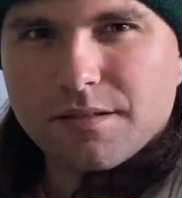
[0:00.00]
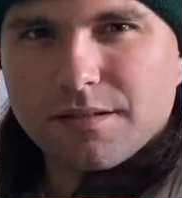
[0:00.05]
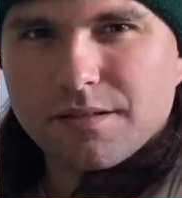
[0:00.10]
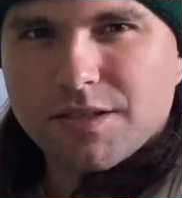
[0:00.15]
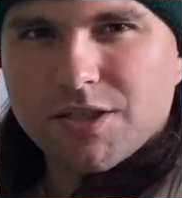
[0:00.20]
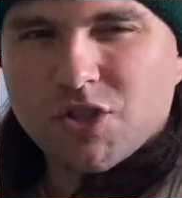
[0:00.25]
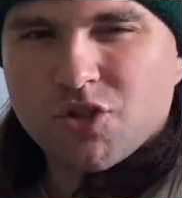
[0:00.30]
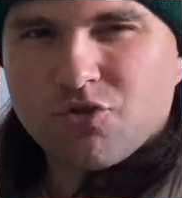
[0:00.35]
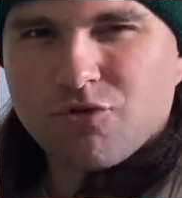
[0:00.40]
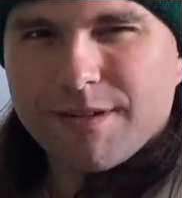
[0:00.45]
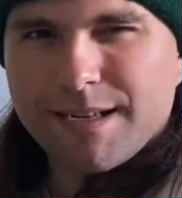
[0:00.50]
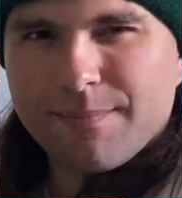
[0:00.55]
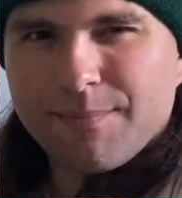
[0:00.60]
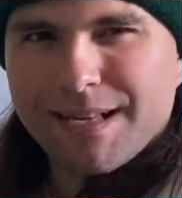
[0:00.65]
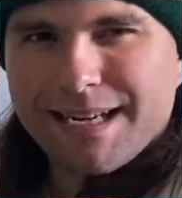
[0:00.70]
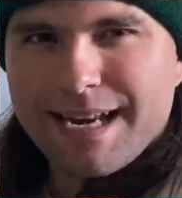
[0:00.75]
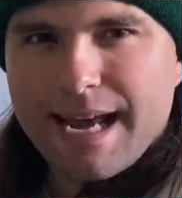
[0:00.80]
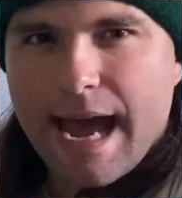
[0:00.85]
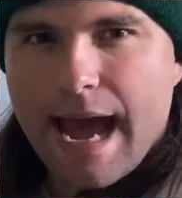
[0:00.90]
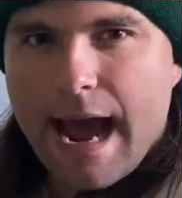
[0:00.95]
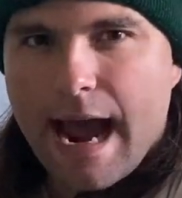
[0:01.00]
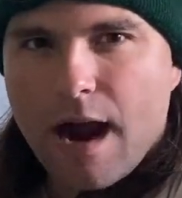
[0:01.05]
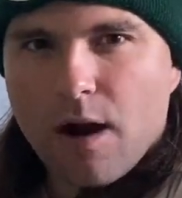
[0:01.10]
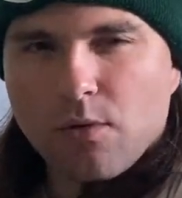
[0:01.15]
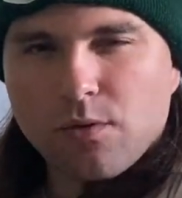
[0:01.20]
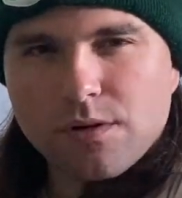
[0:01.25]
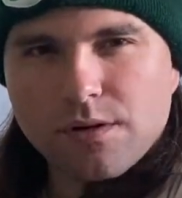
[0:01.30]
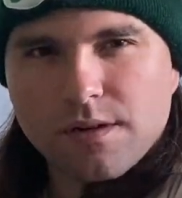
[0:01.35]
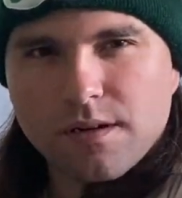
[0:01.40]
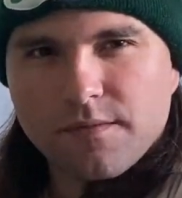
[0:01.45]
stream an
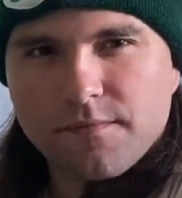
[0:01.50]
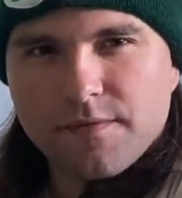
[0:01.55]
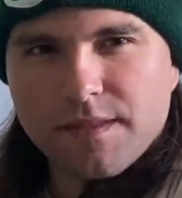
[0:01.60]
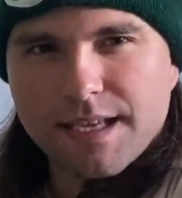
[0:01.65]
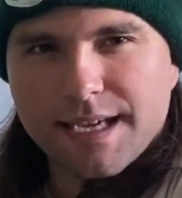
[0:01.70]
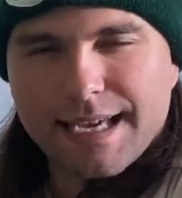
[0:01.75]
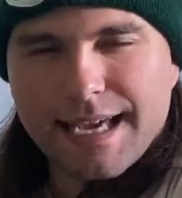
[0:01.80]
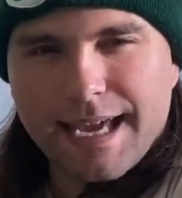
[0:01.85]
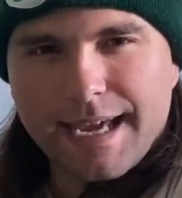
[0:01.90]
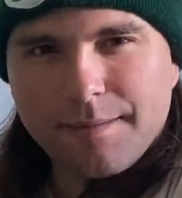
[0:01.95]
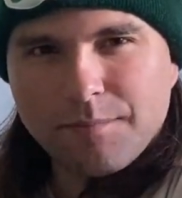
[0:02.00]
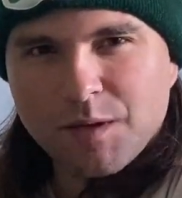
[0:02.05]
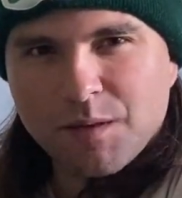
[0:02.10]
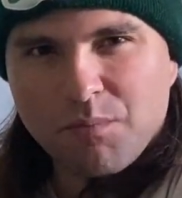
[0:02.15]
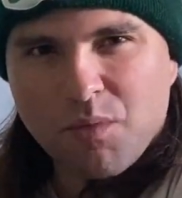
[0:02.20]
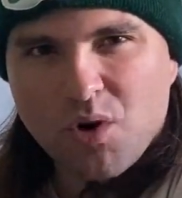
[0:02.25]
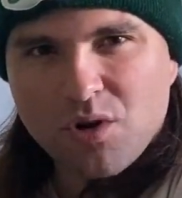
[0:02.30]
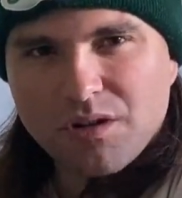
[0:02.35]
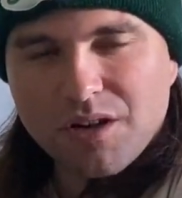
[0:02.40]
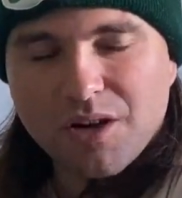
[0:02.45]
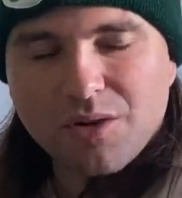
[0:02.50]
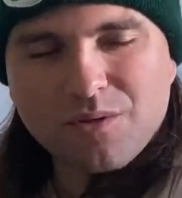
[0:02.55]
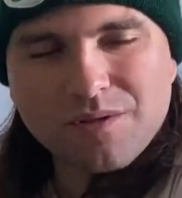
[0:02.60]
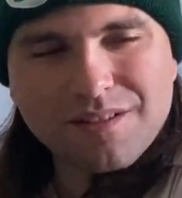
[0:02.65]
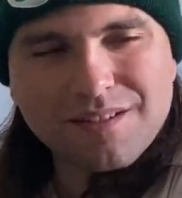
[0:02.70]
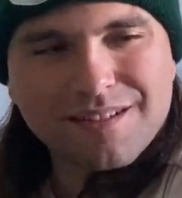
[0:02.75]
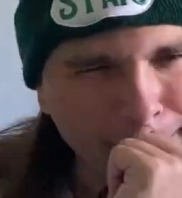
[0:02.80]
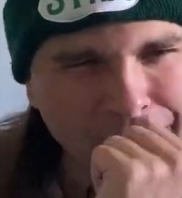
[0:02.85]
hour of the game tomorrow?